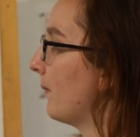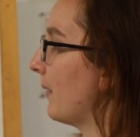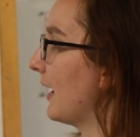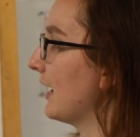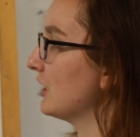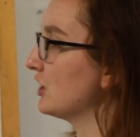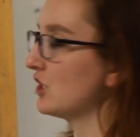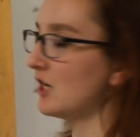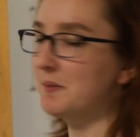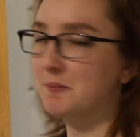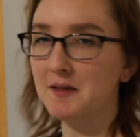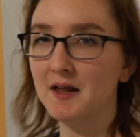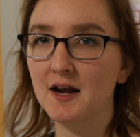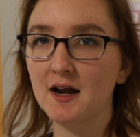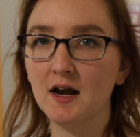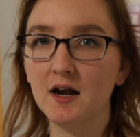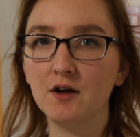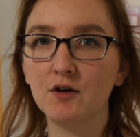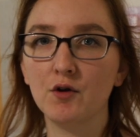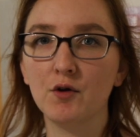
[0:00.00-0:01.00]
my shape
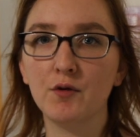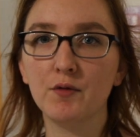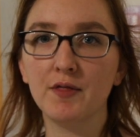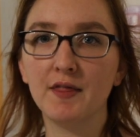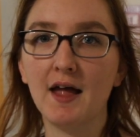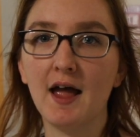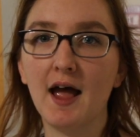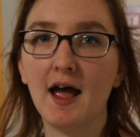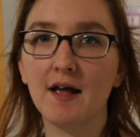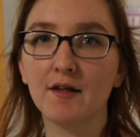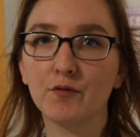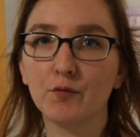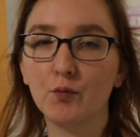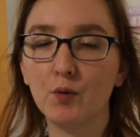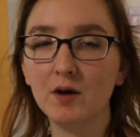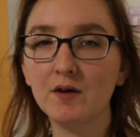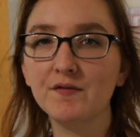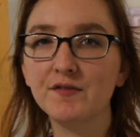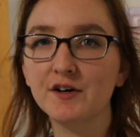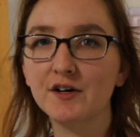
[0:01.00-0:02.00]
that I know that has
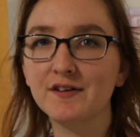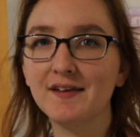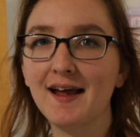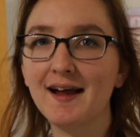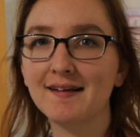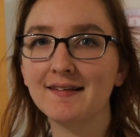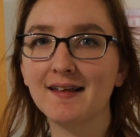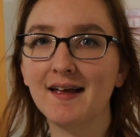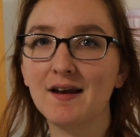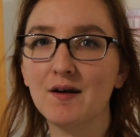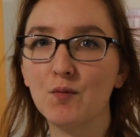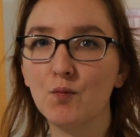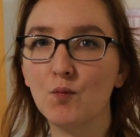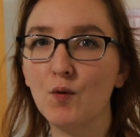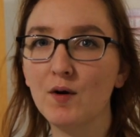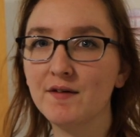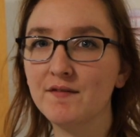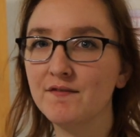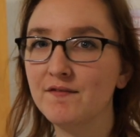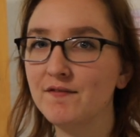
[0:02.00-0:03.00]
1 vertex and 1